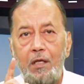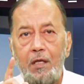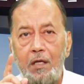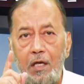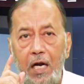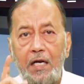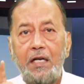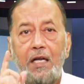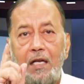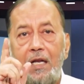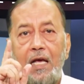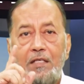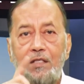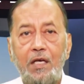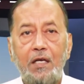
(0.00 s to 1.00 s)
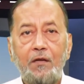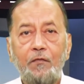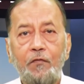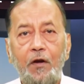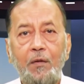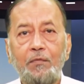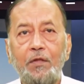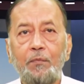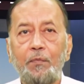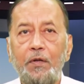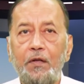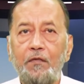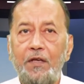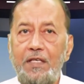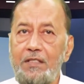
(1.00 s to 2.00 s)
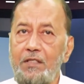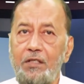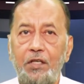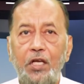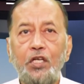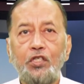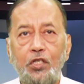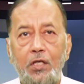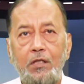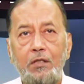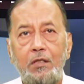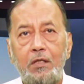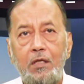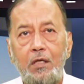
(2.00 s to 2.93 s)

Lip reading: Learn a lesson from the previous nation